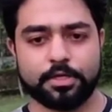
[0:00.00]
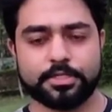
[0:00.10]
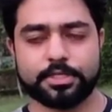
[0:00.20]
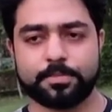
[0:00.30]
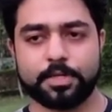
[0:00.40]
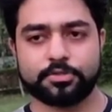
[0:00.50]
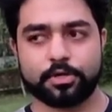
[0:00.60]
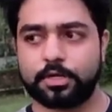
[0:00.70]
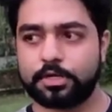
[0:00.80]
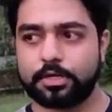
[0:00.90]
It's a place
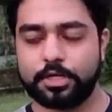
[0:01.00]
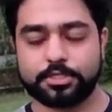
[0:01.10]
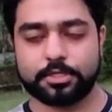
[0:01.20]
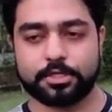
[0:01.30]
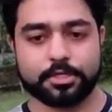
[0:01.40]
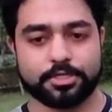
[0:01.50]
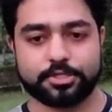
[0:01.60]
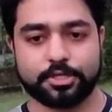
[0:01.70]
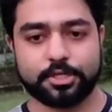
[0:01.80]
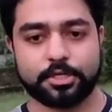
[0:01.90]
where nature,
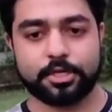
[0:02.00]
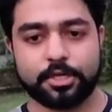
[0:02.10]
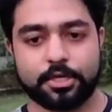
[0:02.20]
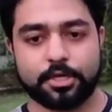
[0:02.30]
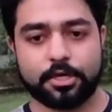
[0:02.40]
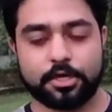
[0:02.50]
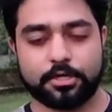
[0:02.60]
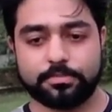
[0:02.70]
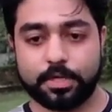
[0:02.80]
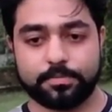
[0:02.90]
history,
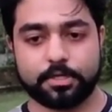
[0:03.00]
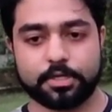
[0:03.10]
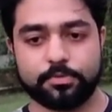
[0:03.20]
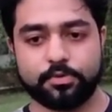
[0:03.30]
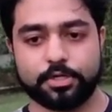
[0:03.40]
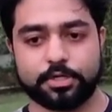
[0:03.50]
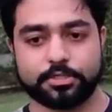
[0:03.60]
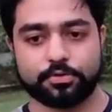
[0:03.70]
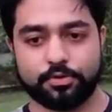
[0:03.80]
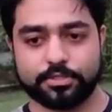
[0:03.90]
and vibrant communities
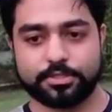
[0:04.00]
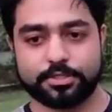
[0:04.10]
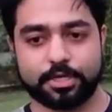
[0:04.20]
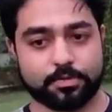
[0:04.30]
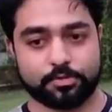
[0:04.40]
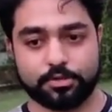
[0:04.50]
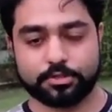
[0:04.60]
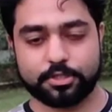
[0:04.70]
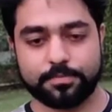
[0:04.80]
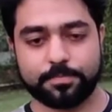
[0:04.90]
coexist
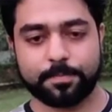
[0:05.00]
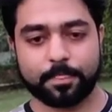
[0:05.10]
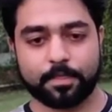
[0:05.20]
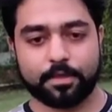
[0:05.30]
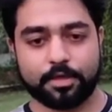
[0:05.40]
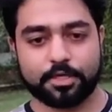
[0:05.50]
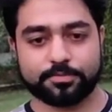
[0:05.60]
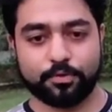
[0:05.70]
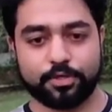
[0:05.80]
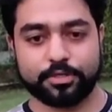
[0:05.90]
harmoniously.
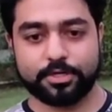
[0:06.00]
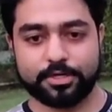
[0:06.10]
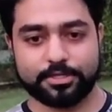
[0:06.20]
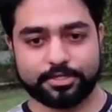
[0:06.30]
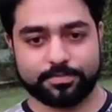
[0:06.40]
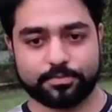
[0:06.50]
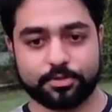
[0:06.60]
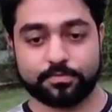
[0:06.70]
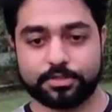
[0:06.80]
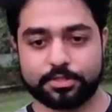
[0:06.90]
Exploring the hidden gems
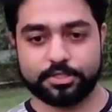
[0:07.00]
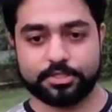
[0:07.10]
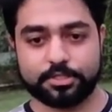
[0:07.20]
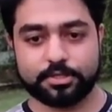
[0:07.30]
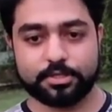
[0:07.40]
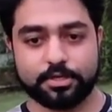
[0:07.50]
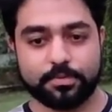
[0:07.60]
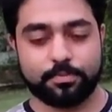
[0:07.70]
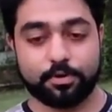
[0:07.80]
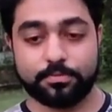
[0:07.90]
of this region
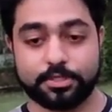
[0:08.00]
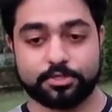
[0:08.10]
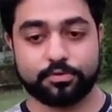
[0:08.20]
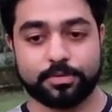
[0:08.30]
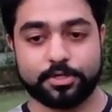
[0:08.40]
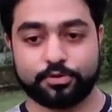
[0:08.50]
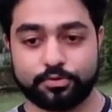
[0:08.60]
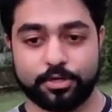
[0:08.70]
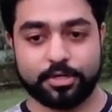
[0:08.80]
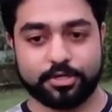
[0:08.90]
promises to be a
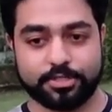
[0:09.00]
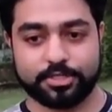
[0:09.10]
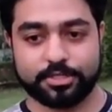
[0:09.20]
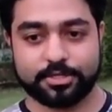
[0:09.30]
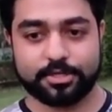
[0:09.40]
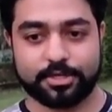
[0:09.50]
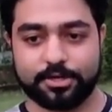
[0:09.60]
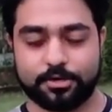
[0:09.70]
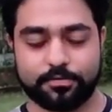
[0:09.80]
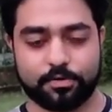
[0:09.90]
truly enriching
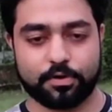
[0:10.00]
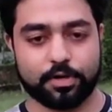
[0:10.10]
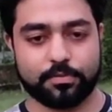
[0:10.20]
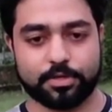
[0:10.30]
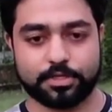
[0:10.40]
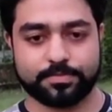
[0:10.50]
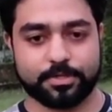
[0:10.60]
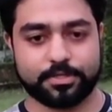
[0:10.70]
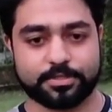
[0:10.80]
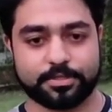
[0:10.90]
and unforgettable
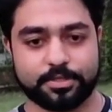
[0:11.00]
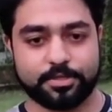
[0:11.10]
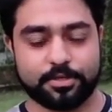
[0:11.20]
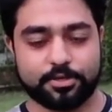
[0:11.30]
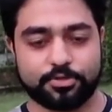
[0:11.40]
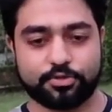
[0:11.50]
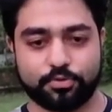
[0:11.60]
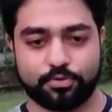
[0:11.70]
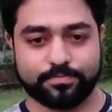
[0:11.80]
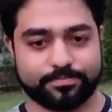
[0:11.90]
experience.
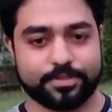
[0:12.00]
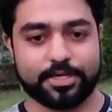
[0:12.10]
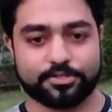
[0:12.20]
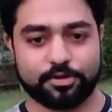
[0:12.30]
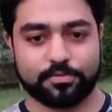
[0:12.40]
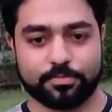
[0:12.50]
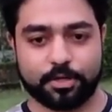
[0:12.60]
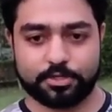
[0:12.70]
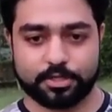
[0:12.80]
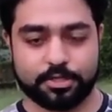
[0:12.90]
So that's all from
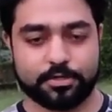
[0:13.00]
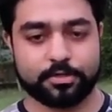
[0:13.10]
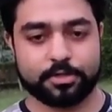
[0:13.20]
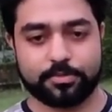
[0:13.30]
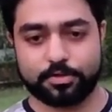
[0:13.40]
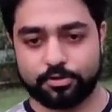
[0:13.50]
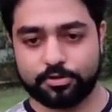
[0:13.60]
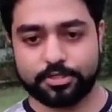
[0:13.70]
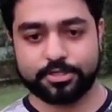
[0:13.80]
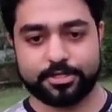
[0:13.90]
our side about
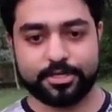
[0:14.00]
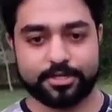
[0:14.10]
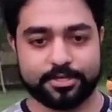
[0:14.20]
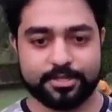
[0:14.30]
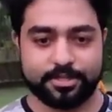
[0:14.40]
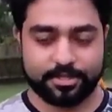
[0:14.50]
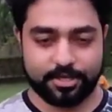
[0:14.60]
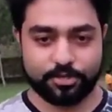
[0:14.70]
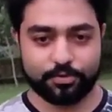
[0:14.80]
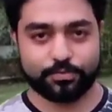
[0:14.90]
Northeast India.
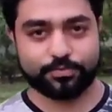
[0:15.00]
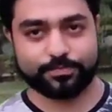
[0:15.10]
Thank you.